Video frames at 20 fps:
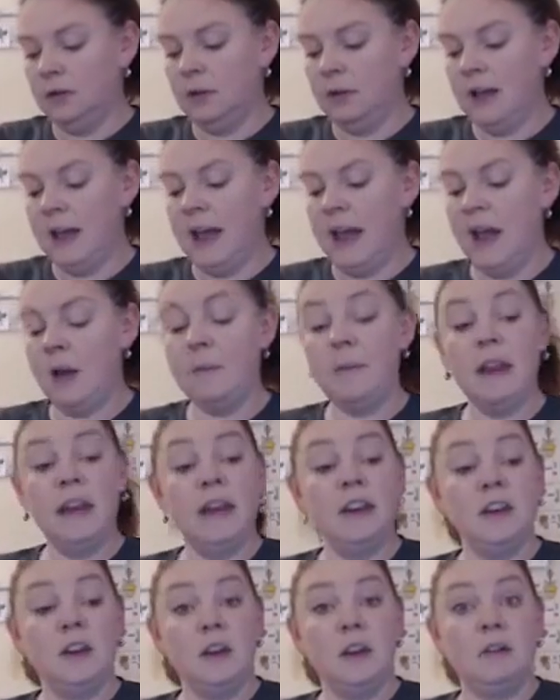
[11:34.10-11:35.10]
How
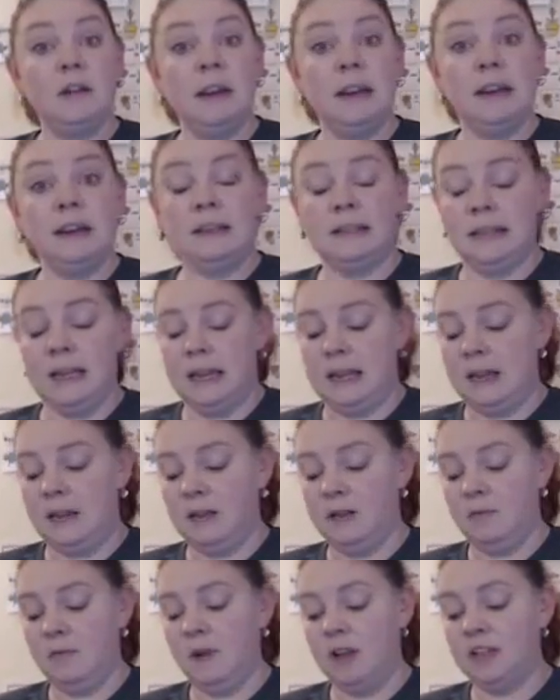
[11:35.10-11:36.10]
many do you need to
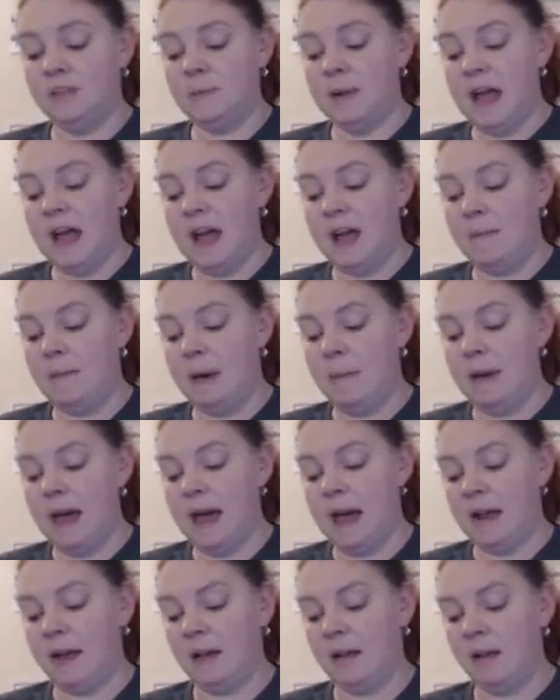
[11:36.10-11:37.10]
seek? What's behind my
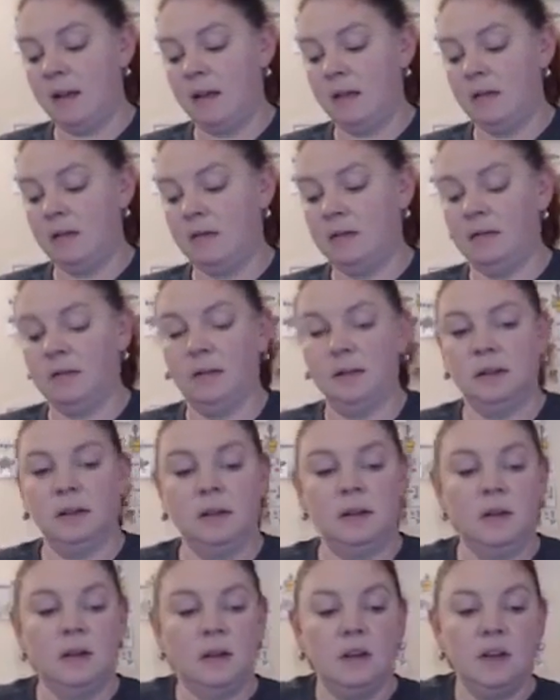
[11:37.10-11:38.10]
back?
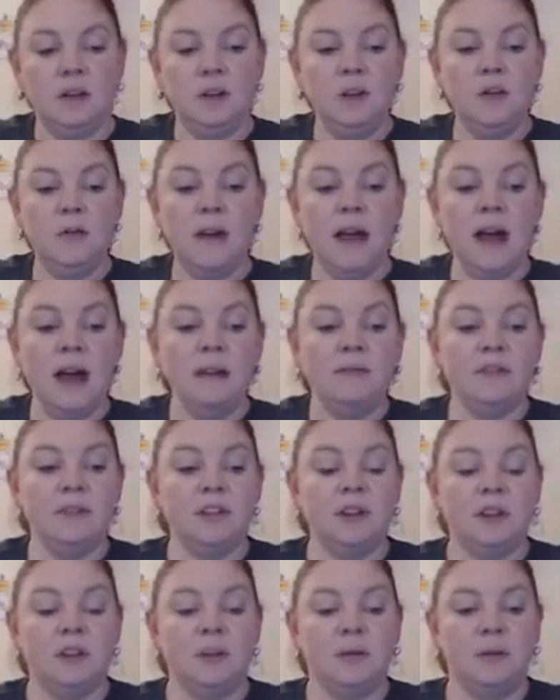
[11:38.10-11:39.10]
You have
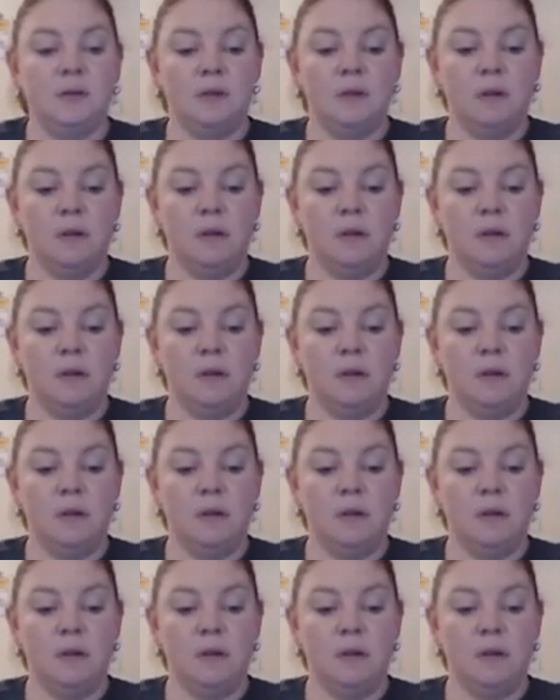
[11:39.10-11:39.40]
2.